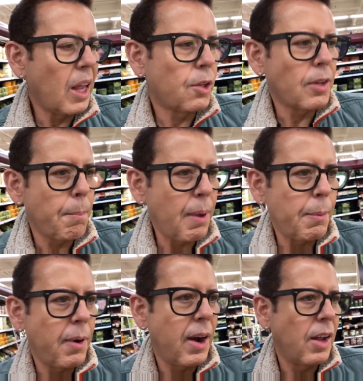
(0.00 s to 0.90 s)
salt and
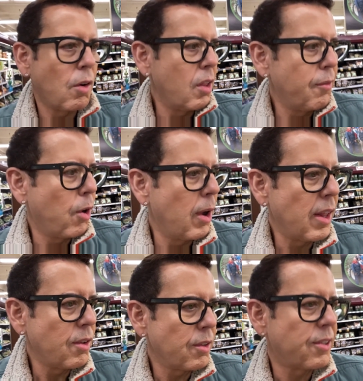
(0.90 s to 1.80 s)
pepper and olive oil,
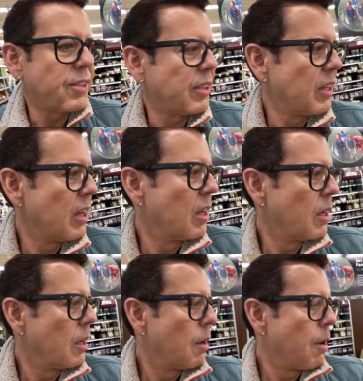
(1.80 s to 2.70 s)
and just
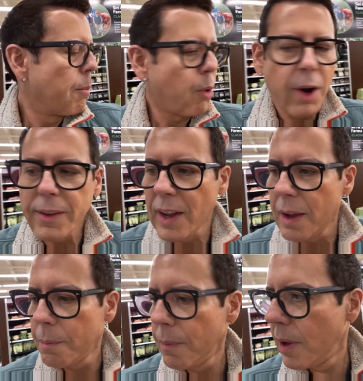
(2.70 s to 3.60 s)
broil
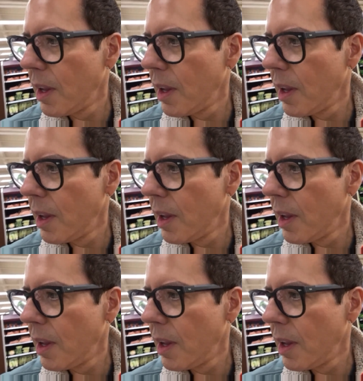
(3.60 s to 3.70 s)
them,